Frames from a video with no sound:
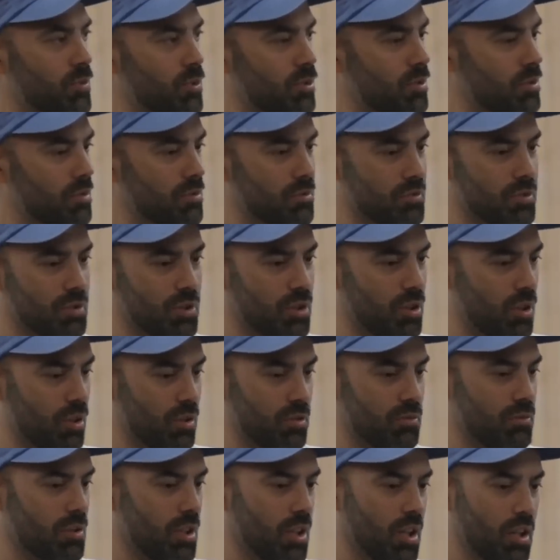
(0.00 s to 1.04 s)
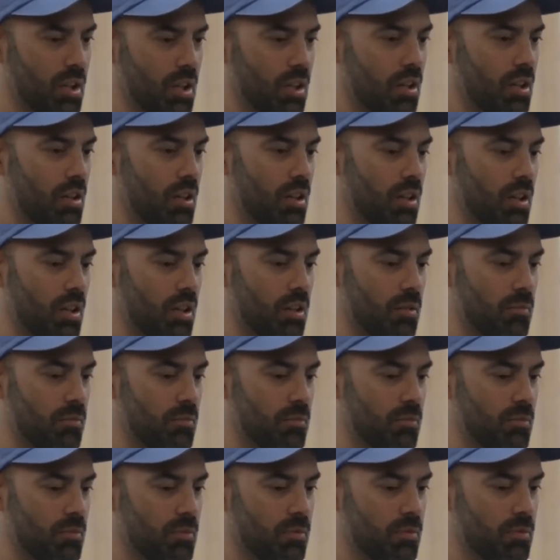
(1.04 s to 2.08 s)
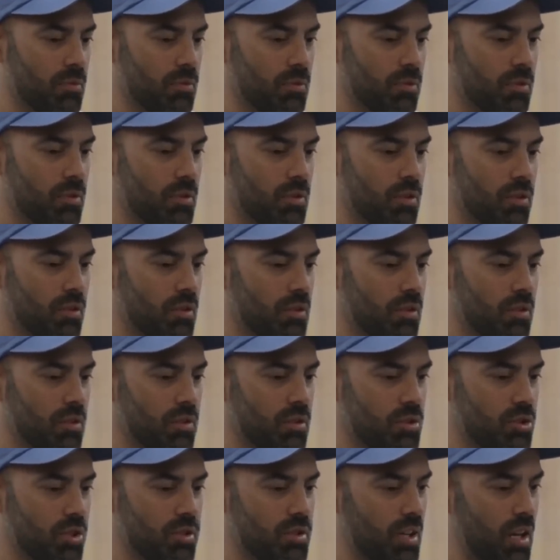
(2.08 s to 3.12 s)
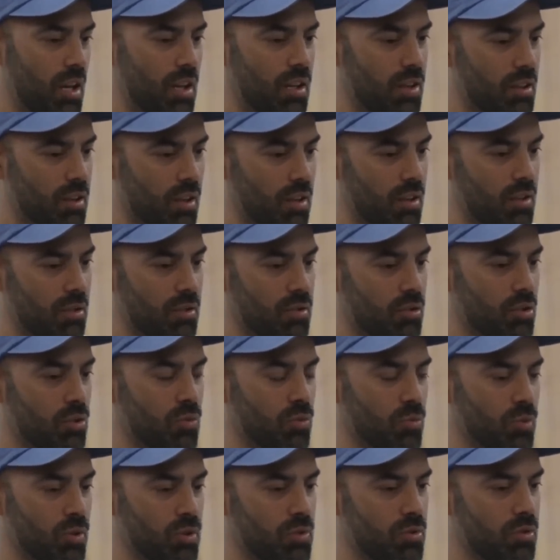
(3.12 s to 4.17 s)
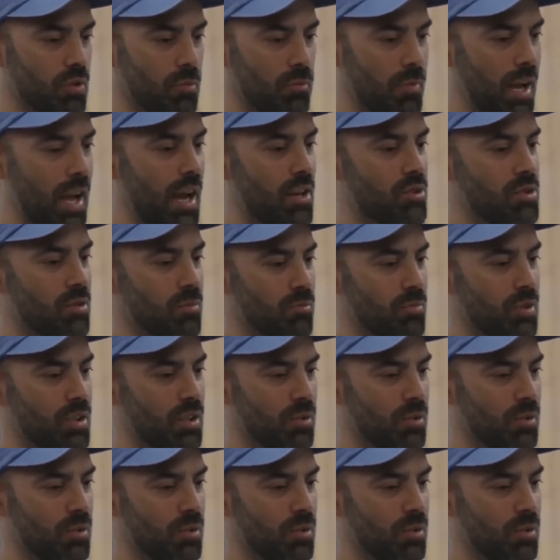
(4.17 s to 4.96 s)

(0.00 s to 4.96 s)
for you know. Um, just anything you would imagine